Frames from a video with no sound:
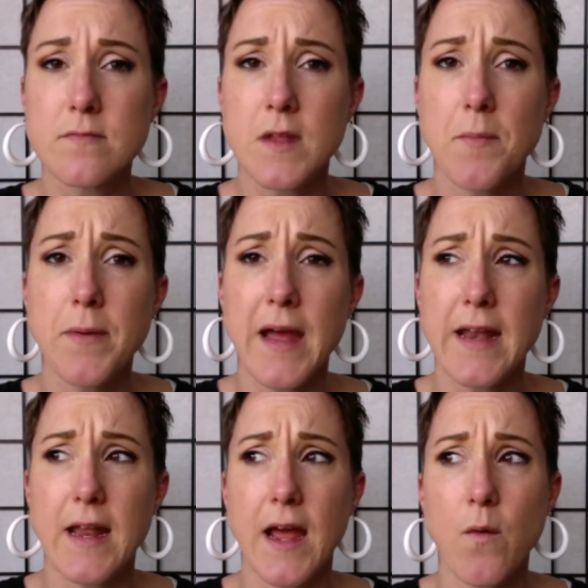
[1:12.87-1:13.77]
but
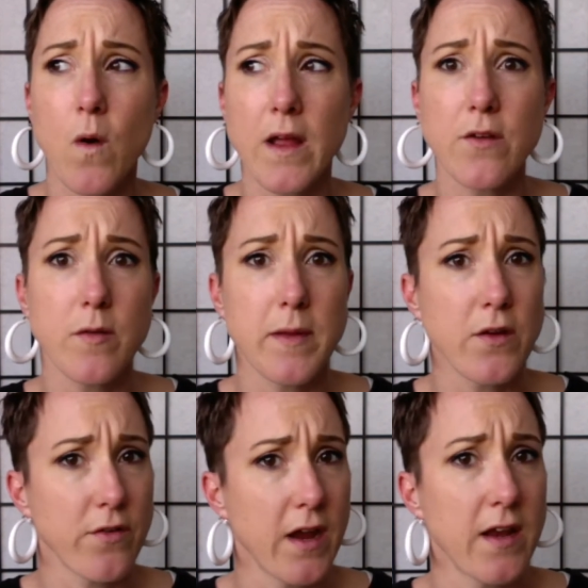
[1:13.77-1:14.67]
I want you to be
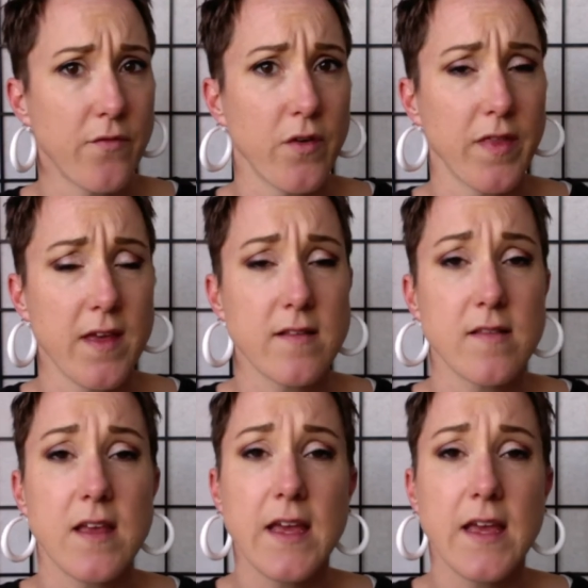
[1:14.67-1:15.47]
creative with this.